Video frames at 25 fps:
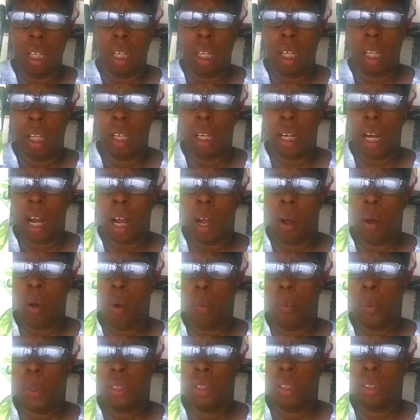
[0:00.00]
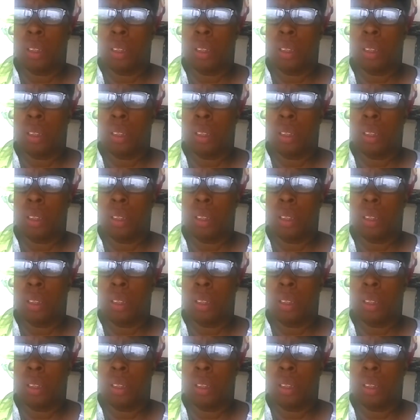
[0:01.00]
And I hope he